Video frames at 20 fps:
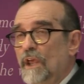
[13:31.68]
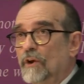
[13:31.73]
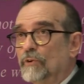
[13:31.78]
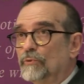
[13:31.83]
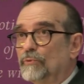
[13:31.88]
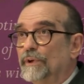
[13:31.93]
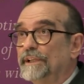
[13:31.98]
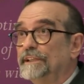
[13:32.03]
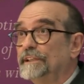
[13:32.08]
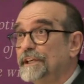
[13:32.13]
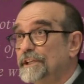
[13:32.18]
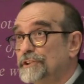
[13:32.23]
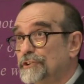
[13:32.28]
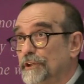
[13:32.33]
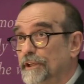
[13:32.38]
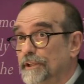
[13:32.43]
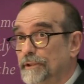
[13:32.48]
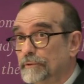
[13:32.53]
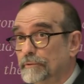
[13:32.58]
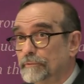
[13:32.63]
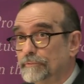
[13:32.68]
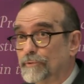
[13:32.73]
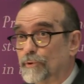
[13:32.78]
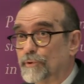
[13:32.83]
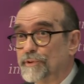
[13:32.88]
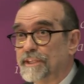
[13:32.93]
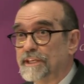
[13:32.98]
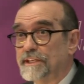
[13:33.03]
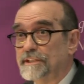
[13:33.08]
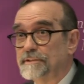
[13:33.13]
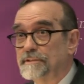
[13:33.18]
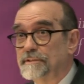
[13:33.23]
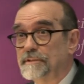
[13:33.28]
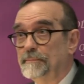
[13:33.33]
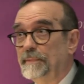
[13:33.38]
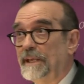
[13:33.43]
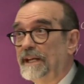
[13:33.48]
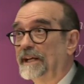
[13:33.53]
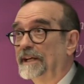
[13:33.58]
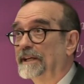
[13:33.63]
Religion for these
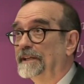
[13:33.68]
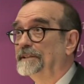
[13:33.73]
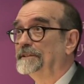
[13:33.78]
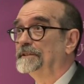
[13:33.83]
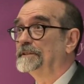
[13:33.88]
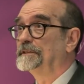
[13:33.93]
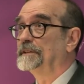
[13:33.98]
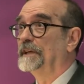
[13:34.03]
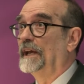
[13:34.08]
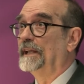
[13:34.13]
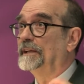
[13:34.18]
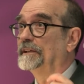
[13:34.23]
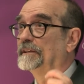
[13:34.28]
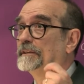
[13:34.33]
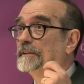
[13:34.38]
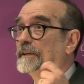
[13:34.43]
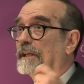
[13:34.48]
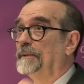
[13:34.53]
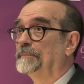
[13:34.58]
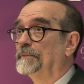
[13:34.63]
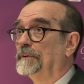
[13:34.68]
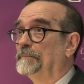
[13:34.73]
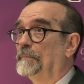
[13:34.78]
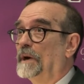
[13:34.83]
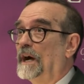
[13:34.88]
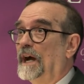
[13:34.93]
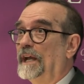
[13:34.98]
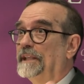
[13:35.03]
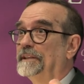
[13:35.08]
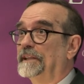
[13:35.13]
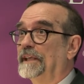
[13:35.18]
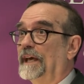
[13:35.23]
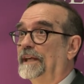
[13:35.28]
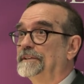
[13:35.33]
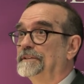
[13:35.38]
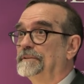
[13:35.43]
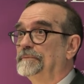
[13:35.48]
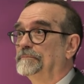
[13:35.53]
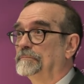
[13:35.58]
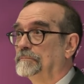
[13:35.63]
Dominicans, and keep in mind that
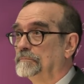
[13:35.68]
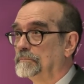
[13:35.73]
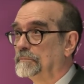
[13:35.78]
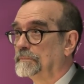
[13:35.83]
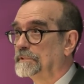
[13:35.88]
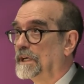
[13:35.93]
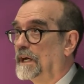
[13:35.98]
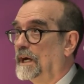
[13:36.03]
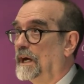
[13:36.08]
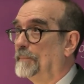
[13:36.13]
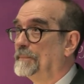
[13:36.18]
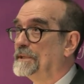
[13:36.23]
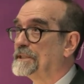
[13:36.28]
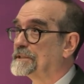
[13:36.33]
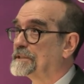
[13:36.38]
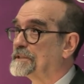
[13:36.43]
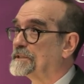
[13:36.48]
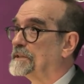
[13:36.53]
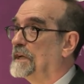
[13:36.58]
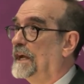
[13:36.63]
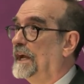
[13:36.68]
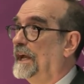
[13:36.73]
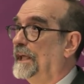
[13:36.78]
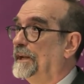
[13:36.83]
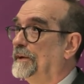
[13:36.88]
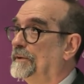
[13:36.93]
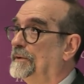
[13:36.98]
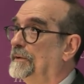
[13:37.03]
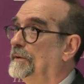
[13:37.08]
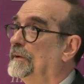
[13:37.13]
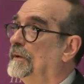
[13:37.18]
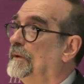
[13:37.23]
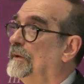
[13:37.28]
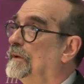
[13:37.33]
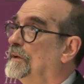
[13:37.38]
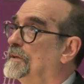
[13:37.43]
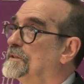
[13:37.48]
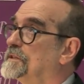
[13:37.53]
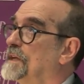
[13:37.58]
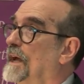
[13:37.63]
Thomas and
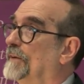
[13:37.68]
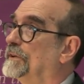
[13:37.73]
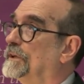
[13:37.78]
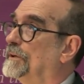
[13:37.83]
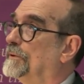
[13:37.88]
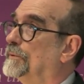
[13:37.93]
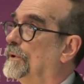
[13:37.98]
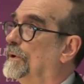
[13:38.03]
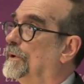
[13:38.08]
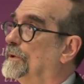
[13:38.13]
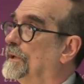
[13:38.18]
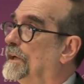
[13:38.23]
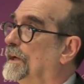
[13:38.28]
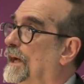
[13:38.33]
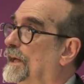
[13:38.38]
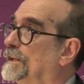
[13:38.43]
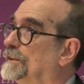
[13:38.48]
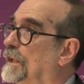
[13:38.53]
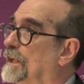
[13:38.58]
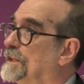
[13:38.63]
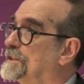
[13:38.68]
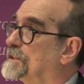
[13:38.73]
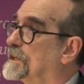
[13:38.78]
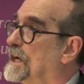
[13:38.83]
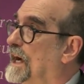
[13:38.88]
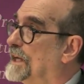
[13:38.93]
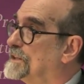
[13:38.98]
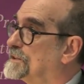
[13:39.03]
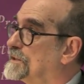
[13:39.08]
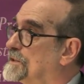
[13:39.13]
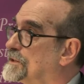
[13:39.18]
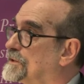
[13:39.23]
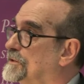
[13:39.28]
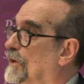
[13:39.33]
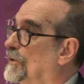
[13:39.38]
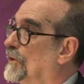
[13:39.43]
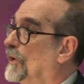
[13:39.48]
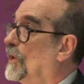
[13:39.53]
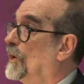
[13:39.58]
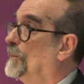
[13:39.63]
Savonarola and Las Casas
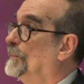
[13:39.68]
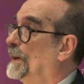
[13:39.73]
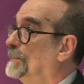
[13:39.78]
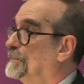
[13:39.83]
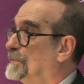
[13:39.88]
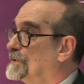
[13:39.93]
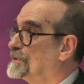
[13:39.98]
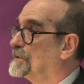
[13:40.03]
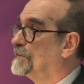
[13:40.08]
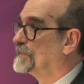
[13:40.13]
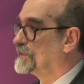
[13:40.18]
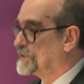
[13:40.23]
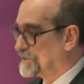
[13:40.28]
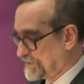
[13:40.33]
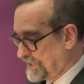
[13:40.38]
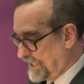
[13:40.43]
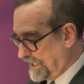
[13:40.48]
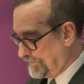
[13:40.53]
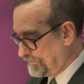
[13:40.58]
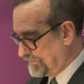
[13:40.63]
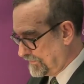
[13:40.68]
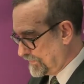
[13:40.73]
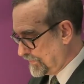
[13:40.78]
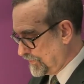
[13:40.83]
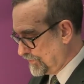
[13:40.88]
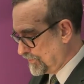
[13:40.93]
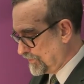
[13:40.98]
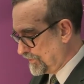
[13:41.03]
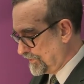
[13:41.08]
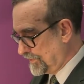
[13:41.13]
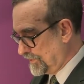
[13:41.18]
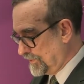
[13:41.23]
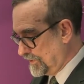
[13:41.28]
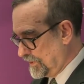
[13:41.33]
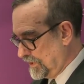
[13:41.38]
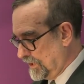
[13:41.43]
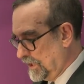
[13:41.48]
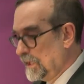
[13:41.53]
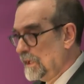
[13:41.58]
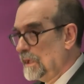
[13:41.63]
are all members of the same order,
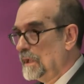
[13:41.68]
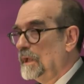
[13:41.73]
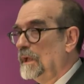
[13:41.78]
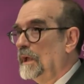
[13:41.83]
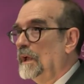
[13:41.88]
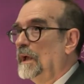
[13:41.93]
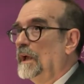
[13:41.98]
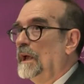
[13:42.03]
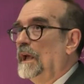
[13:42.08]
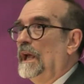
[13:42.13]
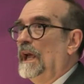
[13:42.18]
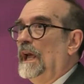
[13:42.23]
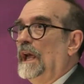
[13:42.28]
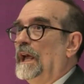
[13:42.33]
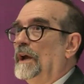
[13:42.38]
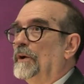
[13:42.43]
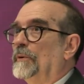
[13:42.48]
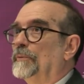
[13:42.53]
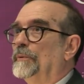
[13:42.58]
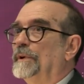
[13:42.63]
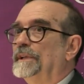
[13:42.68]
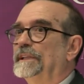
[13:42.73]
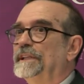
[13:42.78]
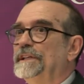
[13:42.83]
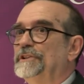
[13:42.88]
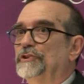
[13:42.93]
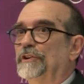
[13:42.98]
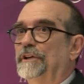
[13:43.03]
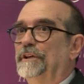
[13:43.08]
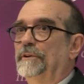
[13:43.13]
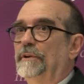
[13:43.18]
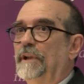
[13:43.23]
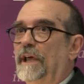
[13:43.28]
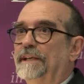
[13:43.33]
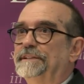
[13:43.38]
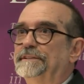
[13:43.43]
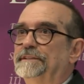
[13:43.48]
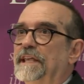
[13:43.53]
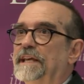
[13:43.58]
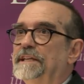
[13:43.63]
religion,
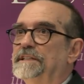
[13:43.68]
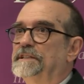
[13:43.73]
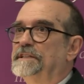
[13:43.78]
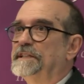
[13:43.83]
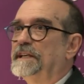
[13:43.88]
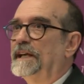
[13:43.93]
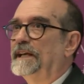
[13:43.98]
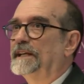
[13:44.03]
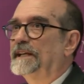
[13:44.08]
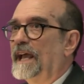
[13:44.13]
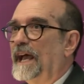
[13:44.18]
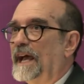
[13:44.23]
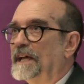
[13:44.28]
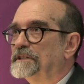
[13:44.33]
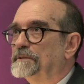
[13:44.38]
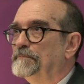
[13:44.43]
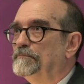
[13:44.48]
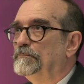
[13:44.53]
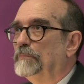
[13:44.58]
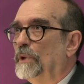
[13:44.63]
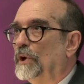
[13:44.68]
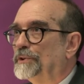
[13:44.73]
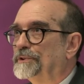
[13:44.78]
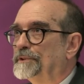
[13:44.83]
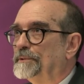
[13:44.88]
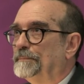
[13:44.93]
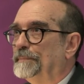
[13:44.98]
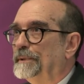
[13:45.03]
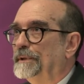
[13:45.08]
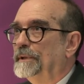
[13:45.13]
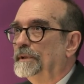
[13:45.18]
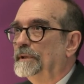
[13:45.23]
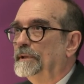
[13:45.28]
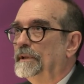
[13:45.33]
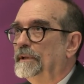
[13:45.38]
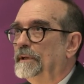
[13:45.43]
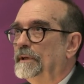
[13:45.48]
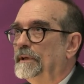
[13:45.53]
as they see it, has multiple